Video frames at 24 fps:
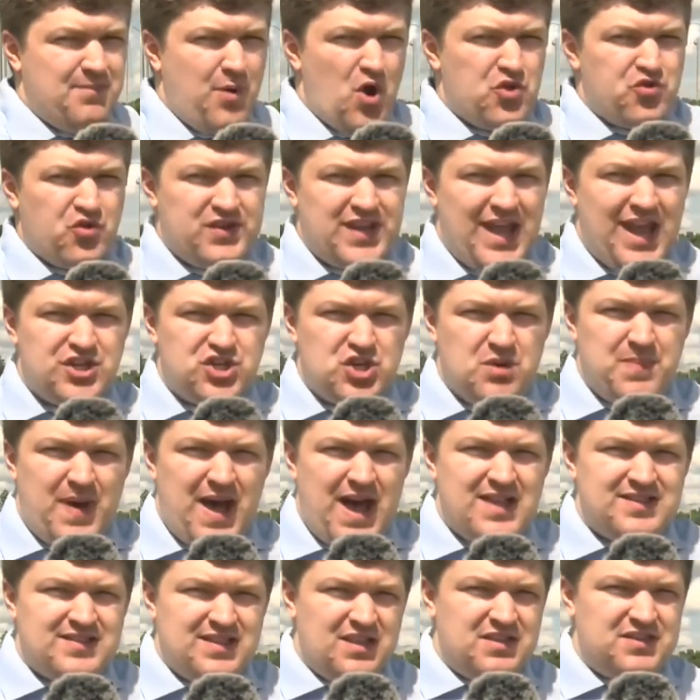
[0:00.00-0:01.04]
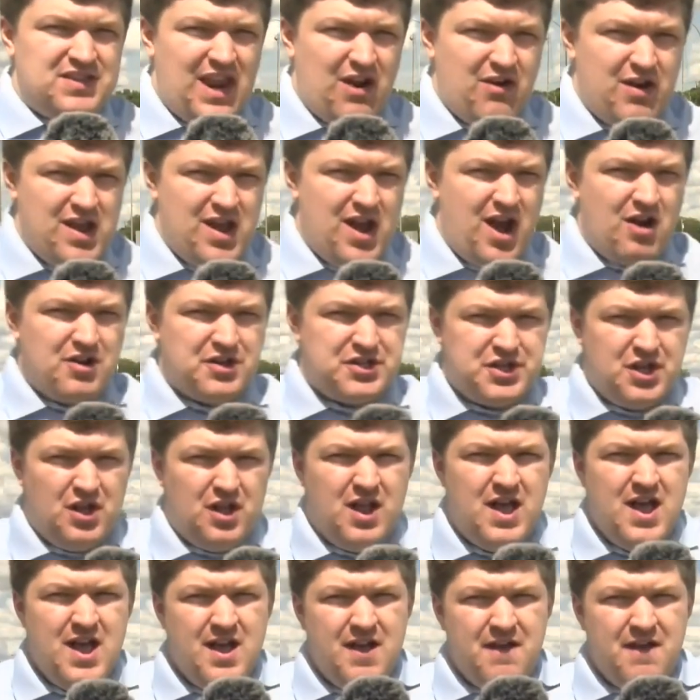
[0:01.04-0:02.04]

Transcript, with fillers: Both retention ponds in this area are still